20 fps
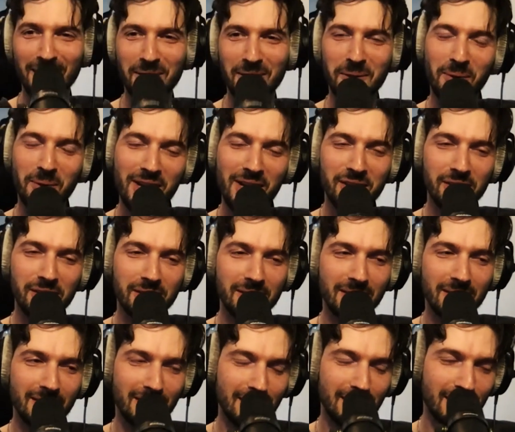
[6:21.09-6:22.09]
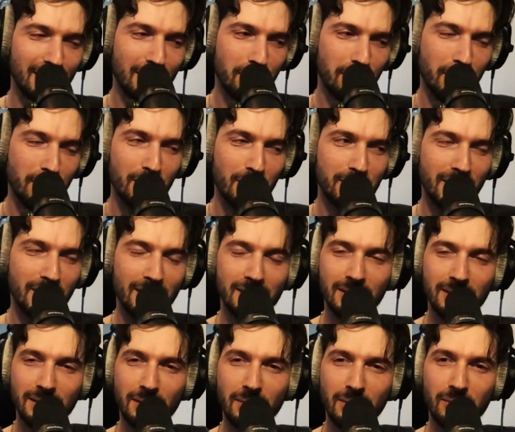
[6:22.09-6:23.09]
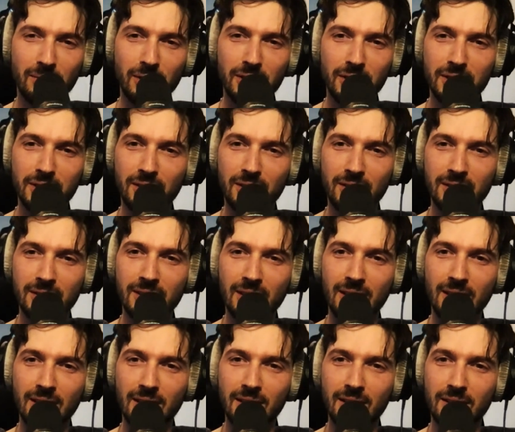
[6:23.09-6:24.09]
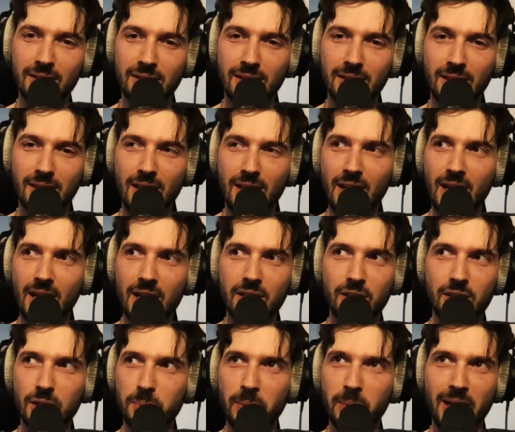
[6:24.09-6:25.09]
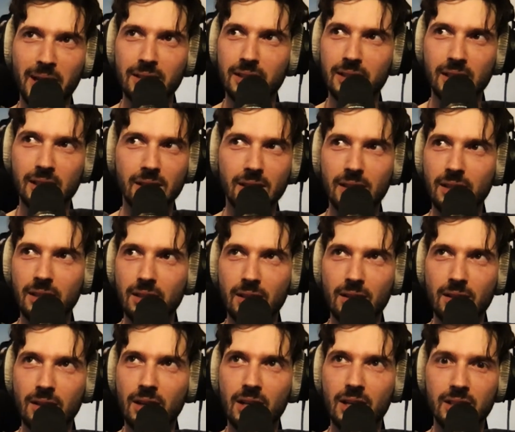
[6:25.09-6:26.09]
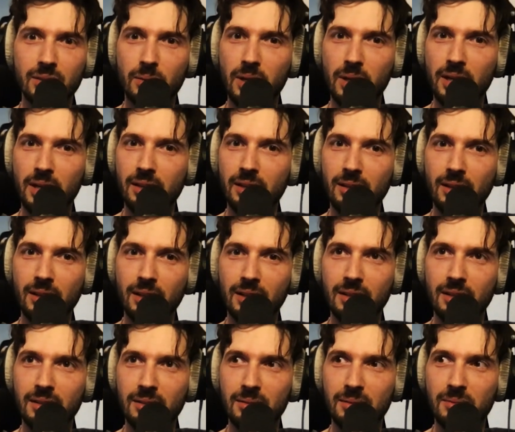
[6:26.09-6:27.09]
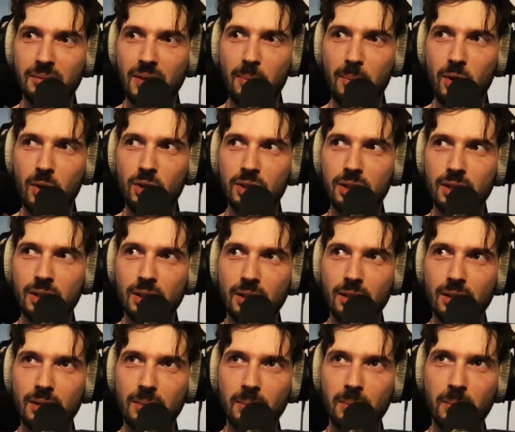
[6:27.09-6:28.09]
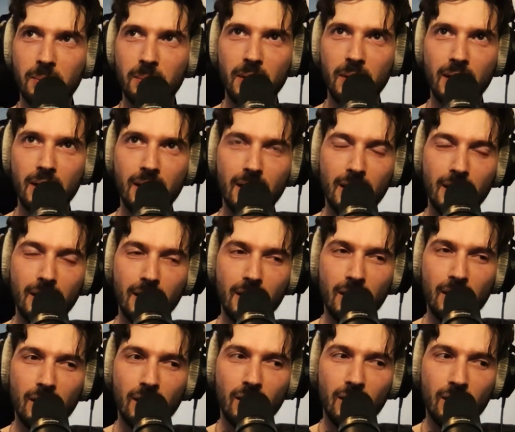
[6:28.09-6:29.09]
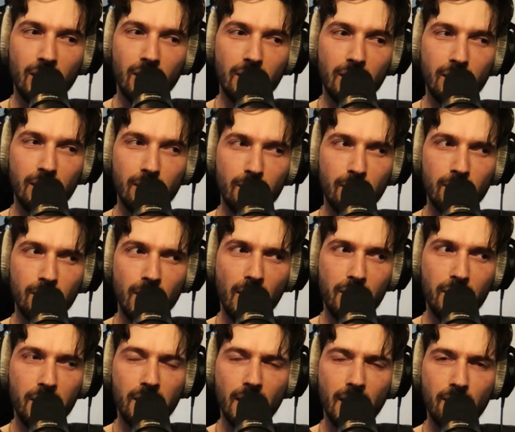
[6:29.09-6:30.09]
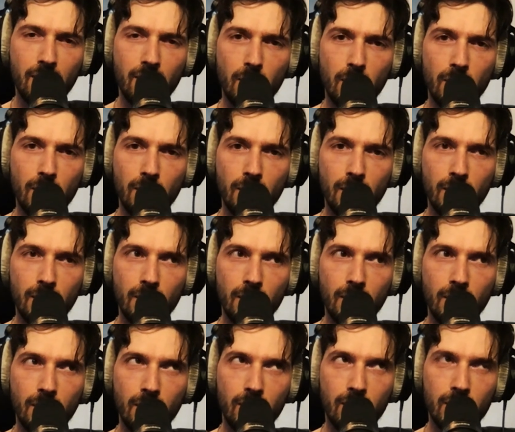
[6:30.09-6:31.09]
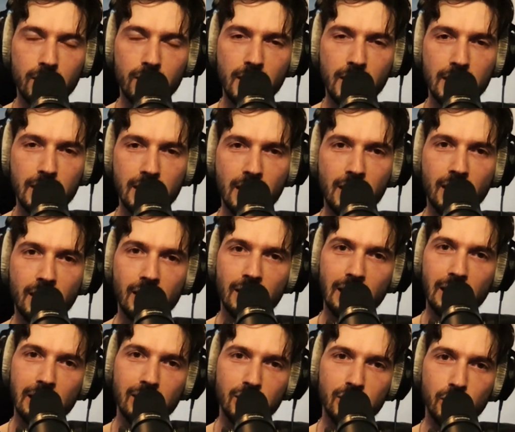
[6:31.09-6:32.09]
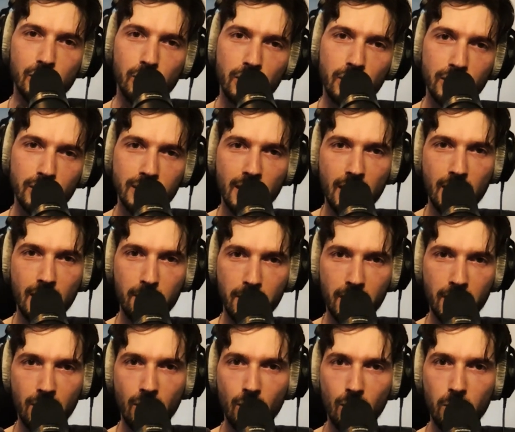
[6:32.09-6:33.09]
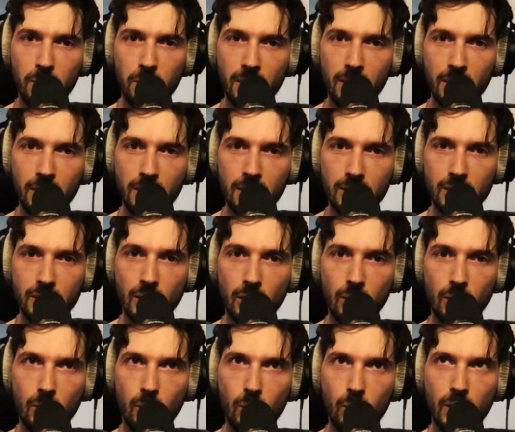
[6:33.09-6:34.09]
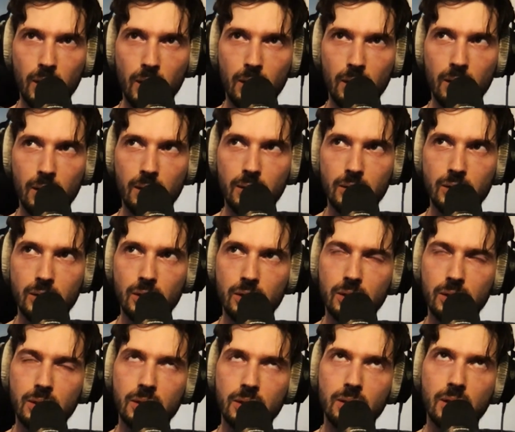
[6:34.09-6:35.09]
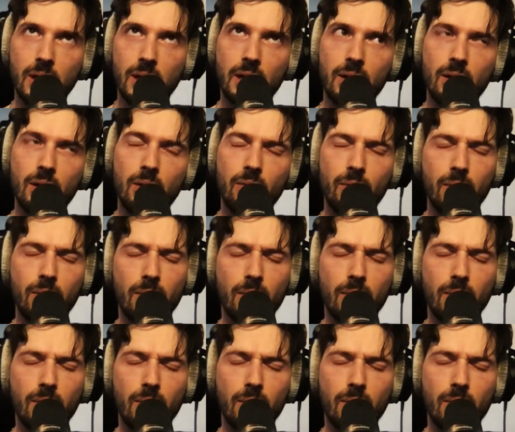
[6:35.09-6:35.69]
creation process of our songs, like it's just basically us writing like demos on. I think every one of us has like a little studio setup at home, so we just kind of